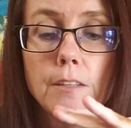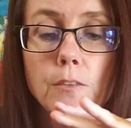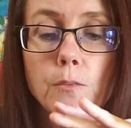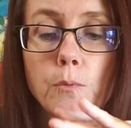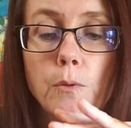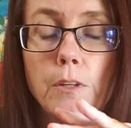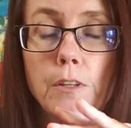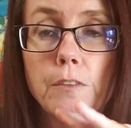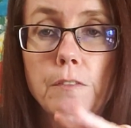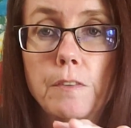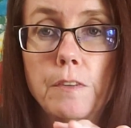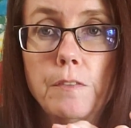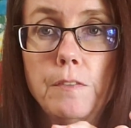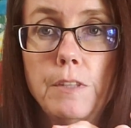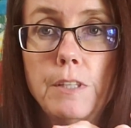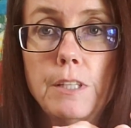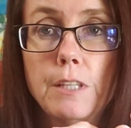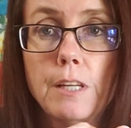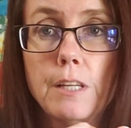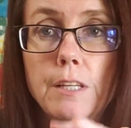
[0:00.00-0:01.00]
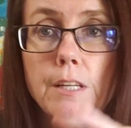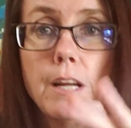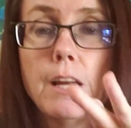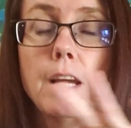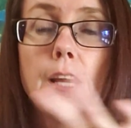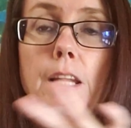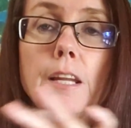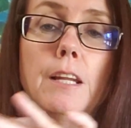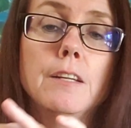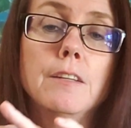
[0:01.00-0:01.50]
this one is
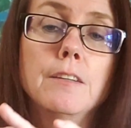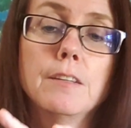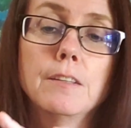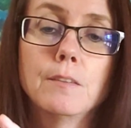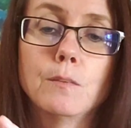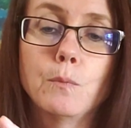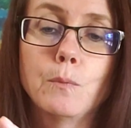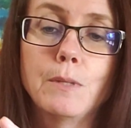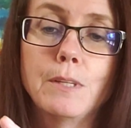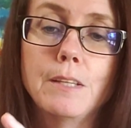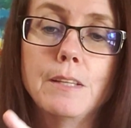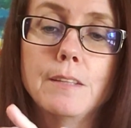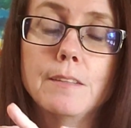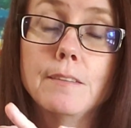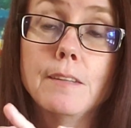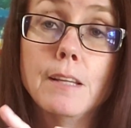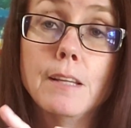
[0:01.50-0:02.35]
$15.99, and this one is